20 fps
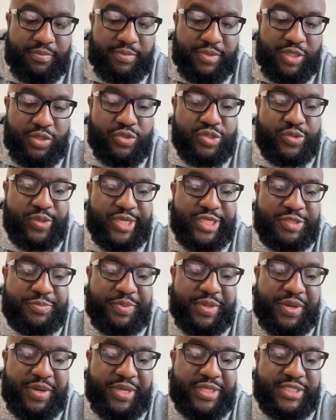user
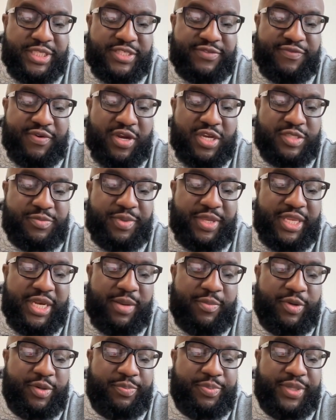experience as far as being
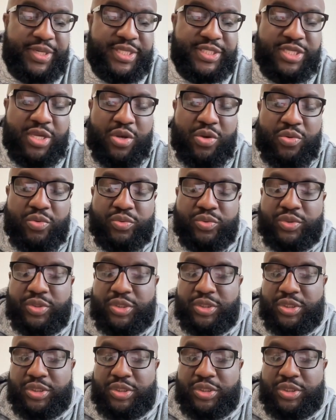able to put his own